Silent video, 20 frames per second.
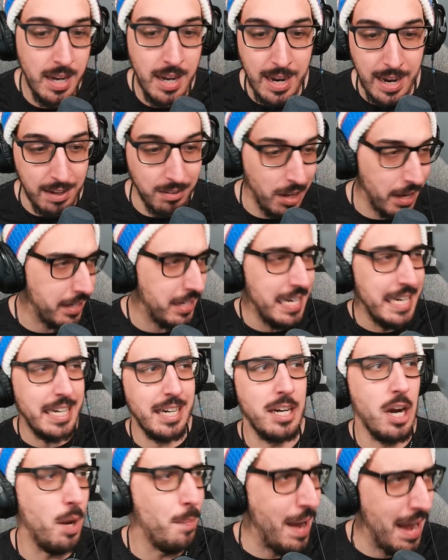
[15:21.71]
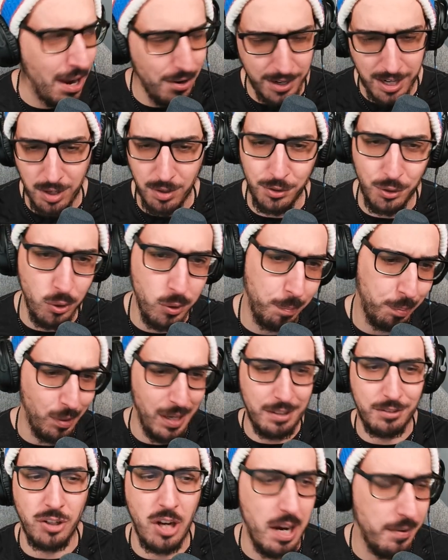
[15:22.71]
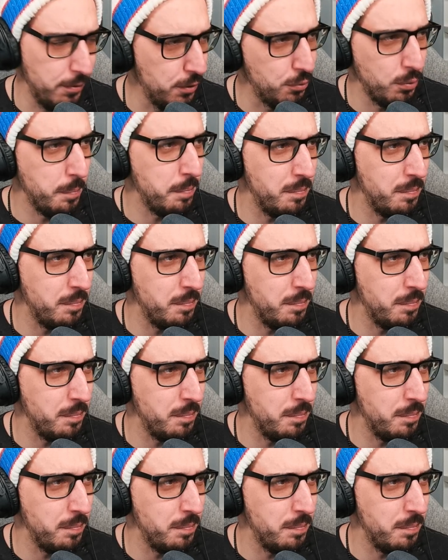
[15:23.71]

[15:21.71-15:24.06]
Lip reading: and like he can come out here and do a press conference